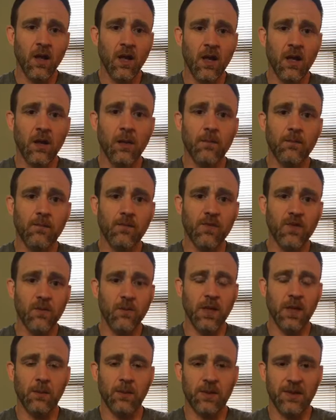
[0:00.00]
To
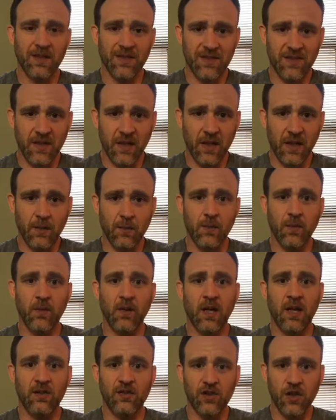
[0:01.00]
be able to set up
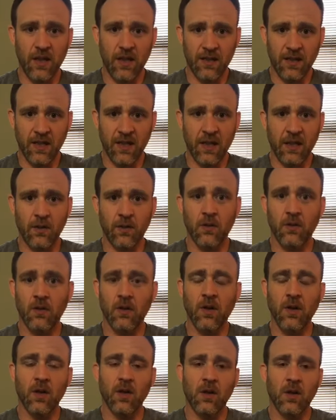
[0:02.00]
and chain
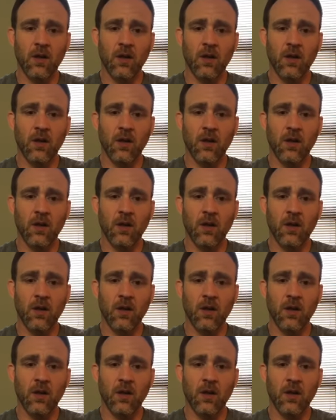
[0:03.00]
together